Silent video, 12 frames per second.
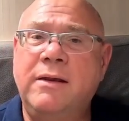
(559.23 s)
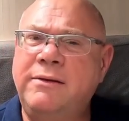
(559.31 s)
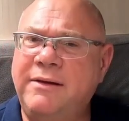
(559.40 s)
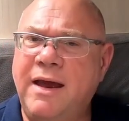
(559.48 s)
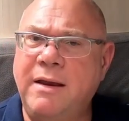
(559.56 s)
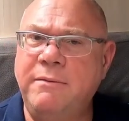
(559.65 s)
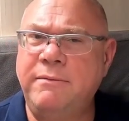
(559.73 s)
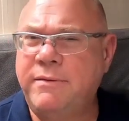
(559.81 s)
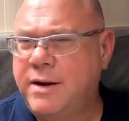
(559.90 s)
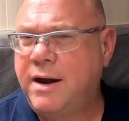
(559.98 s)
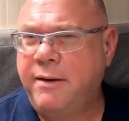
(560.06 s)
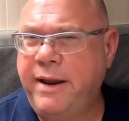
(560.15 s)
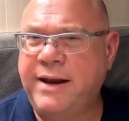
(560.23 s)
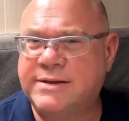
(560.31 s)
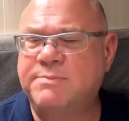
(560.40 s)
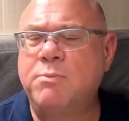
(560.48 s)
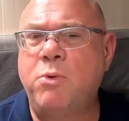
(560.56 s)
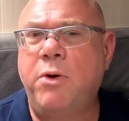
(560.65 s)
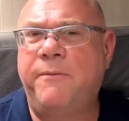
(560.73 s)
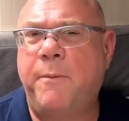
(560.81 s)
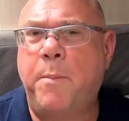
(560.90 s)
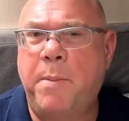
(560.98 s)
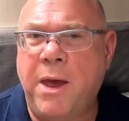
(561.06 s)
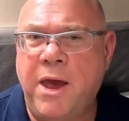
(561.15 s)
So, you know, it's more of
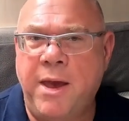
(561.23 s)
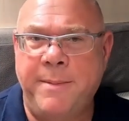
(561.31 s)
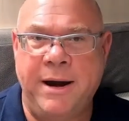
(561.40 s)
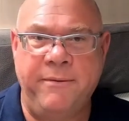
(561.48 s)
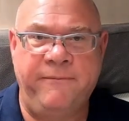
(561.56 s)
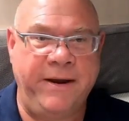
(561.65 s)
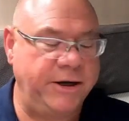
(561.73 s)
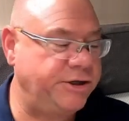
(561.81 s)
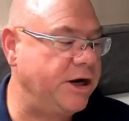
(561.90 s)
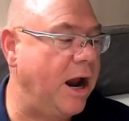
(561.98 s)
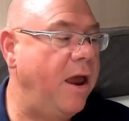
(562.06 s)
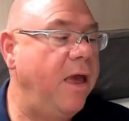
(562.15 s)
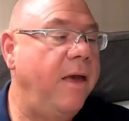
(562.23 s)
a permanent fixture.